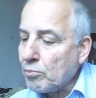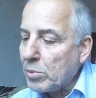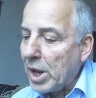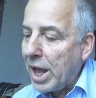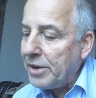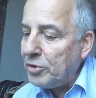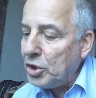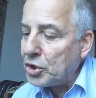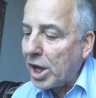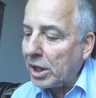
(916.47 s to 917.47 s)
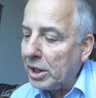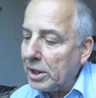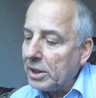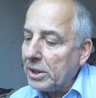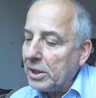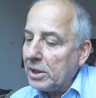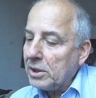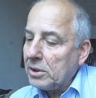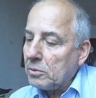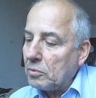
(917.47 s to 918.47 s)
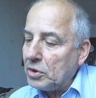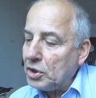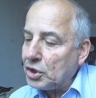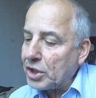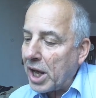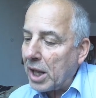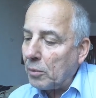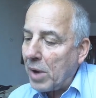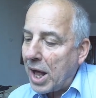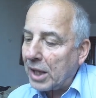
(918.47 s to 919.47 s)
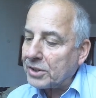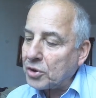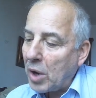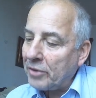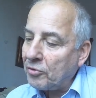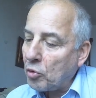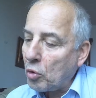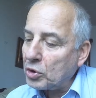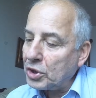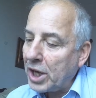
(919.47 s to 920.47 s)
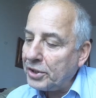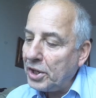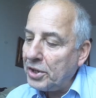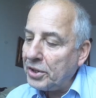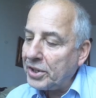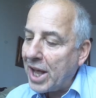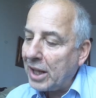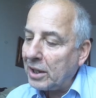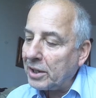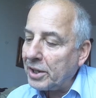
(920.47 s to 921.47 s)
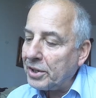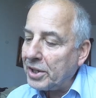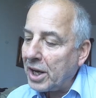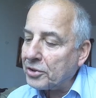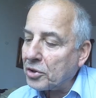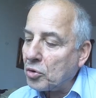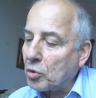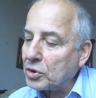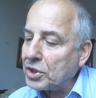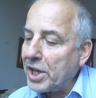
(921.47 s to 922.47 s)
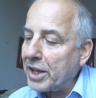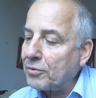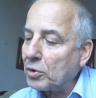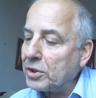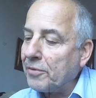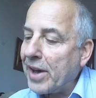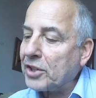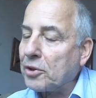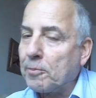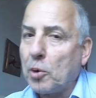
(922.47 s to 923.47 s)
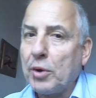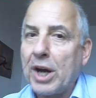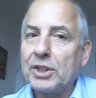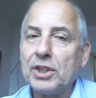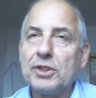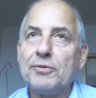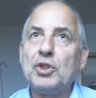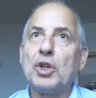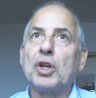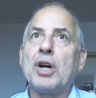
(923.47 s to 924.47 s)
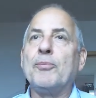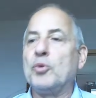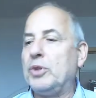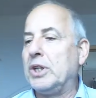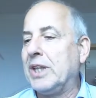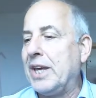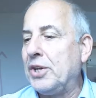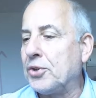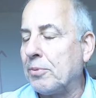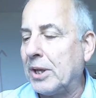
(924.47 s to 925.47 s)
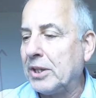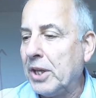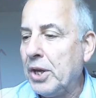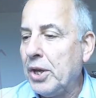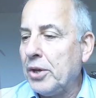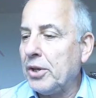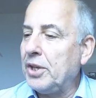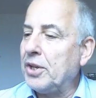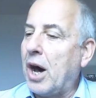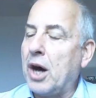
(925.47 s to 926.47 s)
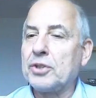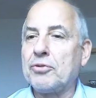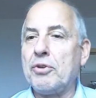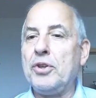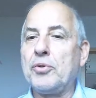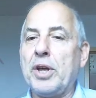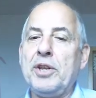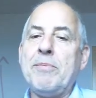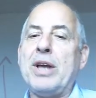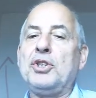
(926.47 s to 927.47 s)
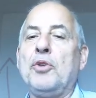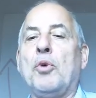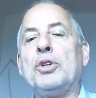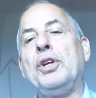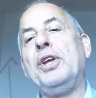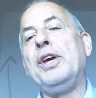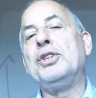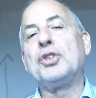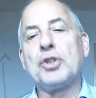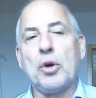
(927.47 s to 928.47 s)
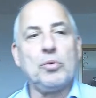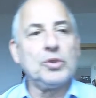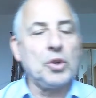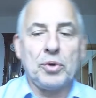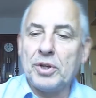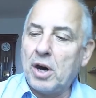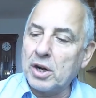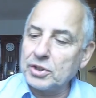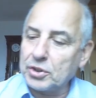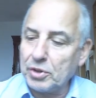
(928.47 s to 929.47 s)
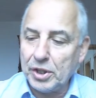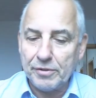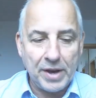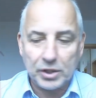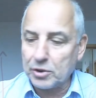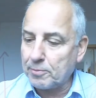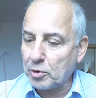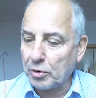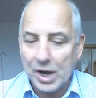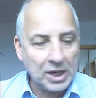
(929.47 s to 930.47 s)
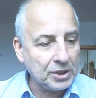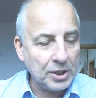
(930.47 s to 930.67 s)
we shall well, so unfortunately I didn't tell in the other course yet what the vector product is. We shall come to that later, but in R3 you can imagine what it is. So in R3 the vector product